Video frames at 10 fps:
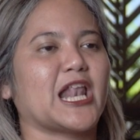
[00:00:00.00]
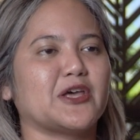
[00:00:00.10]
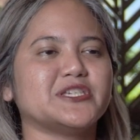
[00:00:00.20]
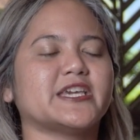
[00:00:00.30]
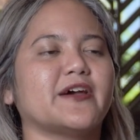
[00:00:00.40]

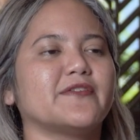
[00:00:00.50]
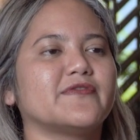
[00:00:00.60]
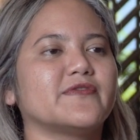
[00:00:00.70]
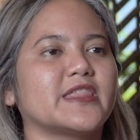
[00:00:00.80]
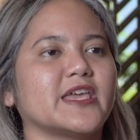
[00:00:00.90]
Hello, Chef.
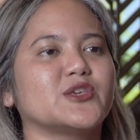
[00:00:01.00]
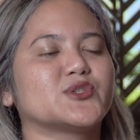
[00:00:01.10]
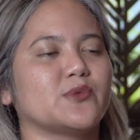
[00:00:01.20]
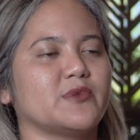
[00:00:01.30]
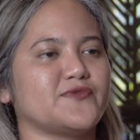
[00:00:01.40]
Thank you
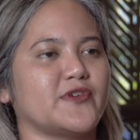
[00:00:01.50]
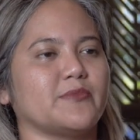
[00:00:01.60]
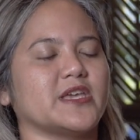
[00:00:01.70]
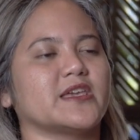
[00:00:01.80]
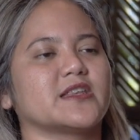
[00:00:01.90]
so much for
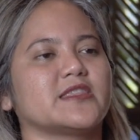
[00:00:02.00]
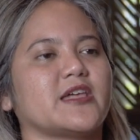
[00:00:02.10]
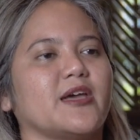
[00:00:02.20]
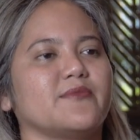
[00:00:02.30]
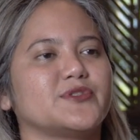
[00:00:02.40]
making the
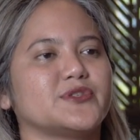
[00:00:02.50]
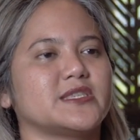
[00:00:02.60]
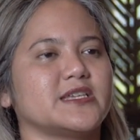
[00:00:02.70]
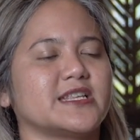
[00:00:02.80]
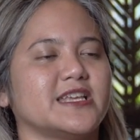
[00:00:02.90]
time to
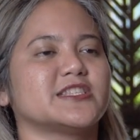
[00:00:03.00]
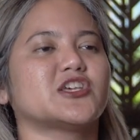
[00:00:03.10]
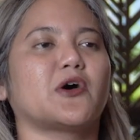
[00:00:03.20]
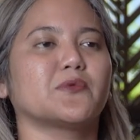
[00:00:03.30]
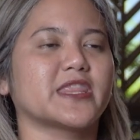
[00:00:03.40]
sit and
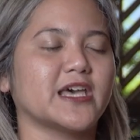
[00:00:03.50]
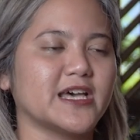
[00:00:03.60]
talk with